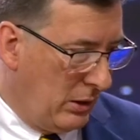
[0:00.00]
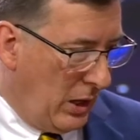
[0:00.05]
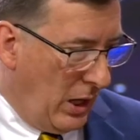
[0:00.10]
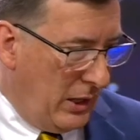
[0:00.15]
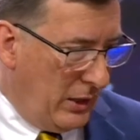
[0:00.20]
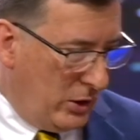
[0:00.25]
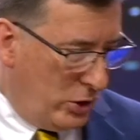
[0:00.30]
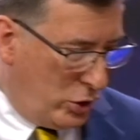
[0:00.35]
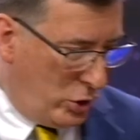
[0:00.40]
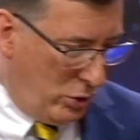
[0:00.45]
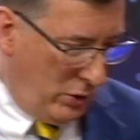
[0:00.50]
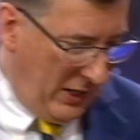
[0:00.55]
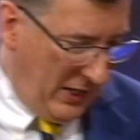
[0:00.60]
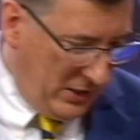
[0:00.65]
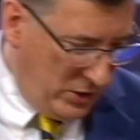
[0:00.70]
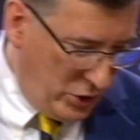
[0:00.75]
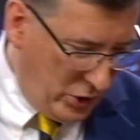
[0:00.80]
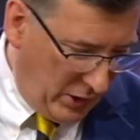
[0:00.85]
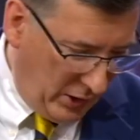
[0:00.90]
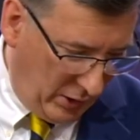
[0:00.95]
kind of
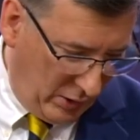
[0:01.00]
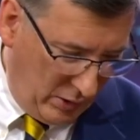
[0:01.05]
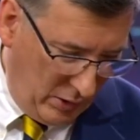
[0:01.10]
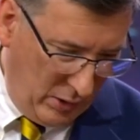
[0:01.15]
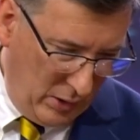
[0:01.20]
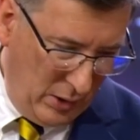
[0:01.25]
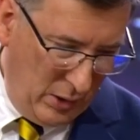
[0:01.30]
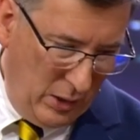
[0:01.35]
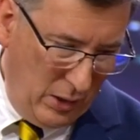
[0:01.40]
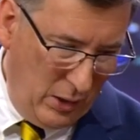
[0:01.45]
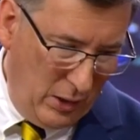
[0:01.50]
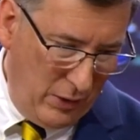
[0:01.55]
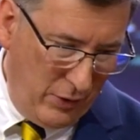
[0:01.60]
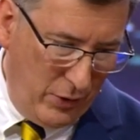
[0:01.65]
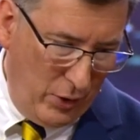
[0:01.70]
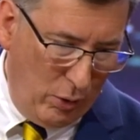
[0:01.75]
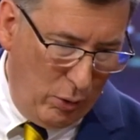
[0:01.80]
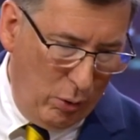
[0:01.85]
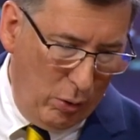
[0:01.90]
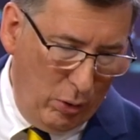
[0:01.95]
tragic
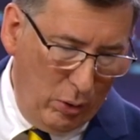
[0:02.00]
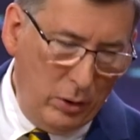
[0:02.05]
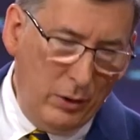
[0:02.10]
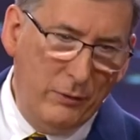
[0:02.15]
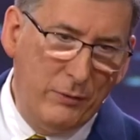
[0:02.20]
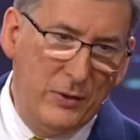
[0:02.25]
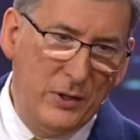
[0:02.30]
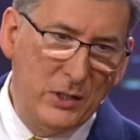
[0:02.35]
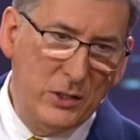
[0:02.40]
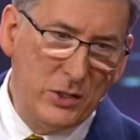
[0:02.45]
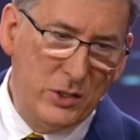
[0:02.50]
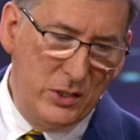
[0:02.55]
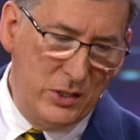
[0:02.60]
that all of this